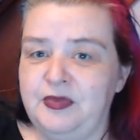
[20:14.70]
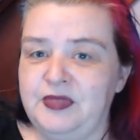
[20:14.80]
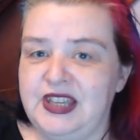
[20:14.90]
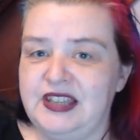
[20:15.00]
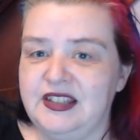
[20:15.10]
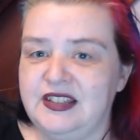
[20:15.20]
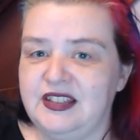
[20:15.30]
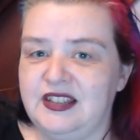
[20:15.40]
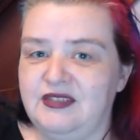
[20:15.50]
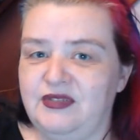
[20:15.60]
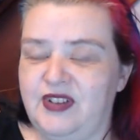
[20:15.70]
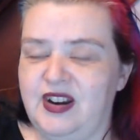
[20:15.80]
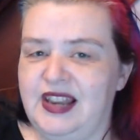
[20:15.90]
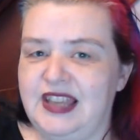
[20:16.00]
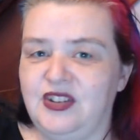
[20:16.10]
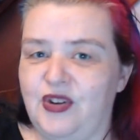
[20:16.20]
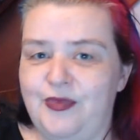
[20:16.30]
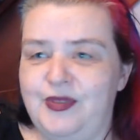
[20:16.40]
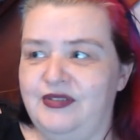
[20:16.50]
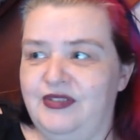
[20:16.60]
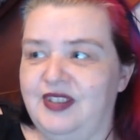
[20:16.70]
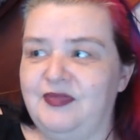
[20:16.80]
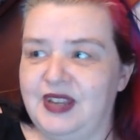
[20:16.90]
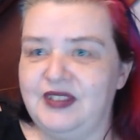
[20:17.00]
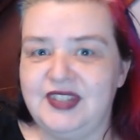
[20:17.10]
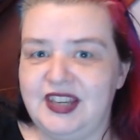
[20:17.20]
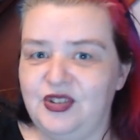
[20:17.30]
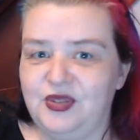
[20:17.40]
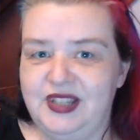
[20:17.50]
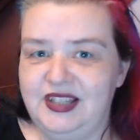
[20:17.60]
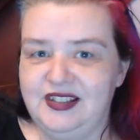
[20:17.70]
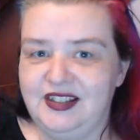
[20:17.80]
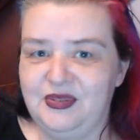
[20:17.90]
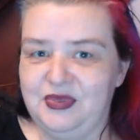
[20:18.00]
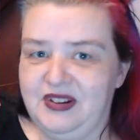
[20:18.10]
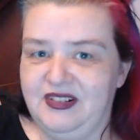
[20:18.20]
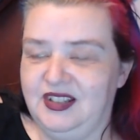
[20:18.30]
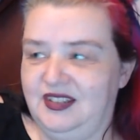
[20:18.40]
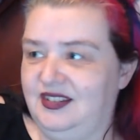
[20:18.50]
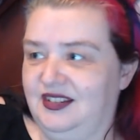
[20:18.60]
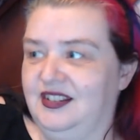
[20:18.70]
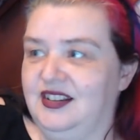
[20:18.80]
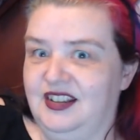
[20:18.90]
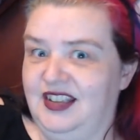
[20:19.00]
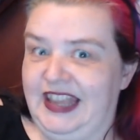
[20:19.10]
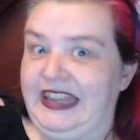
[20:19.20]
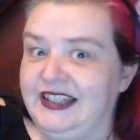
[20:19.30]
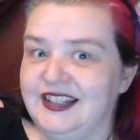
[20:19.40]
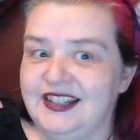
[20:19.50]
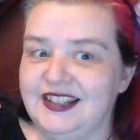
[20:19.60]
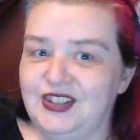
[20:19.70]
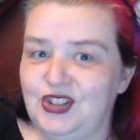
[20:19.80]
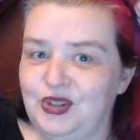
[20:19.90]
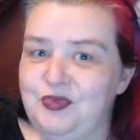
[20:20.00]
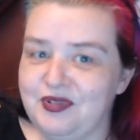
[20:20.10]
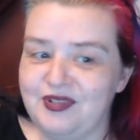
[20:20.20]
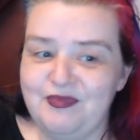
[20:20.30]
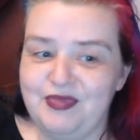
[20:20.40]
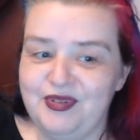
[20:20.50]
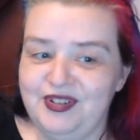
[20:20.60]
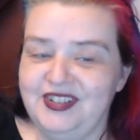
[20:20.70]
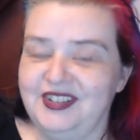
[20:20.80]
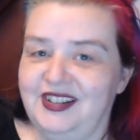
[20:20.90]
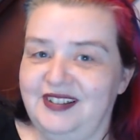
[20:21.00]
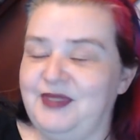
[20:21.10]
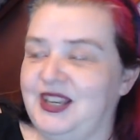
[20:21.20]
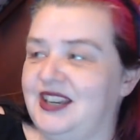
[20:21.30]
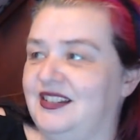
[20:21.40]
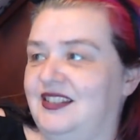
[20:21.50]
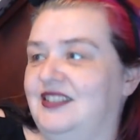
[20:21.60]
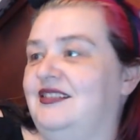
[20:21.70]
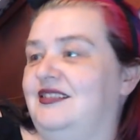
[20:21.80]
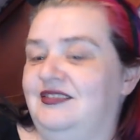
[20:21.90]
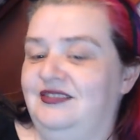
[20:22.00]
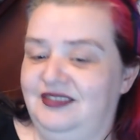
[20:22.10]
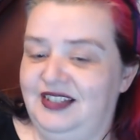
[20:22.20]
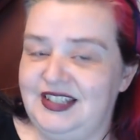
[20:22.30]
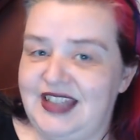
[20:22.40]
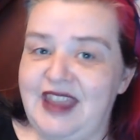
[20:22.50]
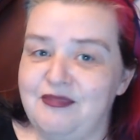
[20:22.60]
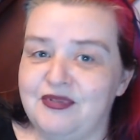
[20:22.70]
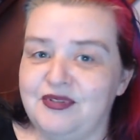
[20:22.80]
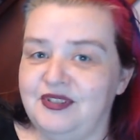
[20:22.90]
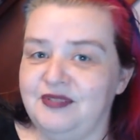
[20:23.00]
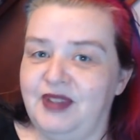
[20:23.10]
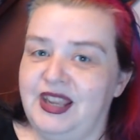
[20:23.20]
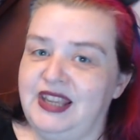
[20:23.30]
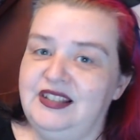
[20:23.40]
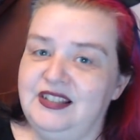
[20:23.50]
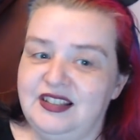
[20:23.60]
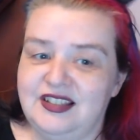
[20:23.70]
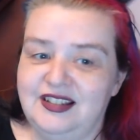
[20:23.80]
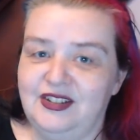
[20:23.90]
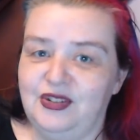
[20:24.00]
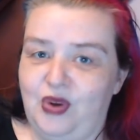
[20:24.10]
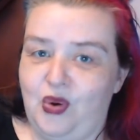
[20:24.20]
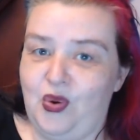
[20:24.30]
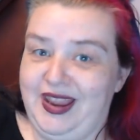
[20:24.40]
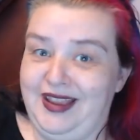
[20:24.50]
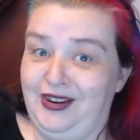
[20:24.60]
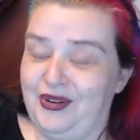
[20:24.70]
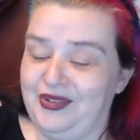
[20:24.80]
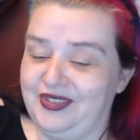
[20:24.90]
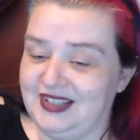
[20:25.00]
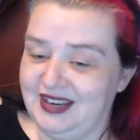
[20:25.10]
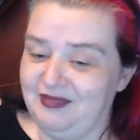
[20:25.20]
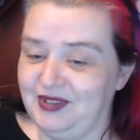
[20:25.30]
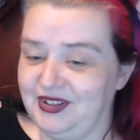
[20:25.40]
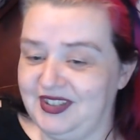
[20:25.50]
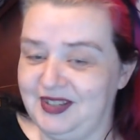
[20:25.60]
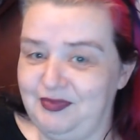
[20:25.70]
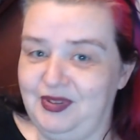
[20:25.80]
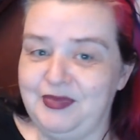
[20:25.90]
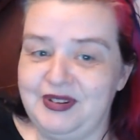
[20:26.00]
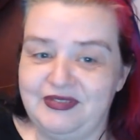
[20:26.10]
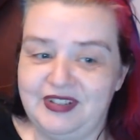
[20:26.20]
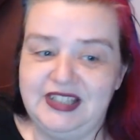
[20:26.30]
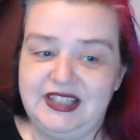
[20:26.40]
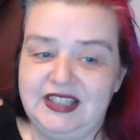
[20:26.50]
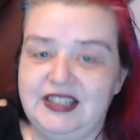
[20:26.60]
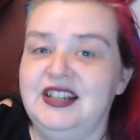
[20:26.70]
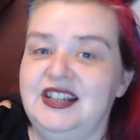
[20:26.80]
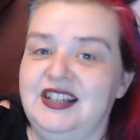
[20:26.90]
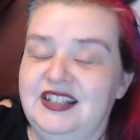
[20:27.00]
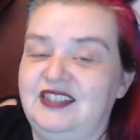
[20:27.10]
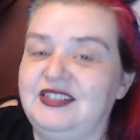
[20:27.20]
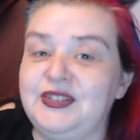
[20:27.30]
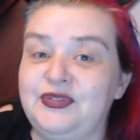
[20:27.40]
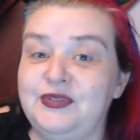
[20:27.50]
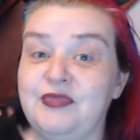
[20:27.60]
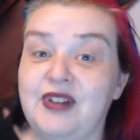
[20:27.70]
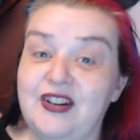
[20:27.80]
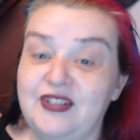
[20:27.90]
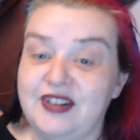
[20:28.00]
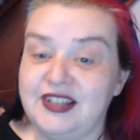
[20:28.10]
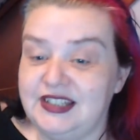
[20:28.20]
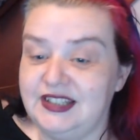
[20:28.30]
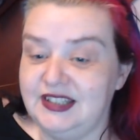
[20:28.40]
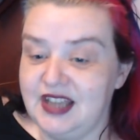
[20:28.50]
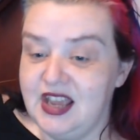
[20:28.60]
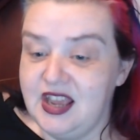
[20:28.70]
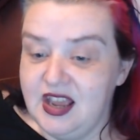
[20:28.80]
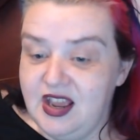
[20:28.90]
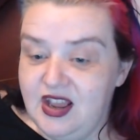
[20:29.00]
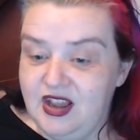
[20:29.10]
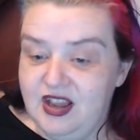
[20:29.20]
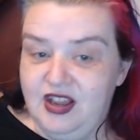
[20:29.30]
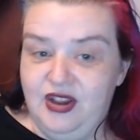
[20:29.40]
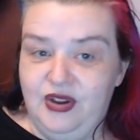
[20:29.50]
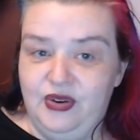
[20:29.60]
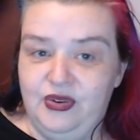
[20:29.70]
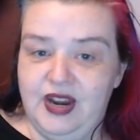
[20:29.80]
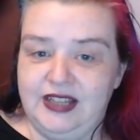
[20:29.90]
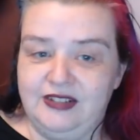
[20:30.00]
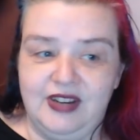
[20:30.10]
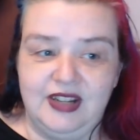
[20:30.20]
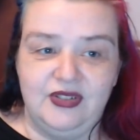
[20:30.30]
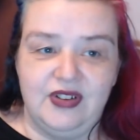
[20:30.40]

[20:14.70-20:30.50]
says it's far less common for them to have central heating, whereas heating is super important. I mean, it's April and my heating's still on quite a lot of the time because it's blooming freezing. So different priorities. Right. Yeah,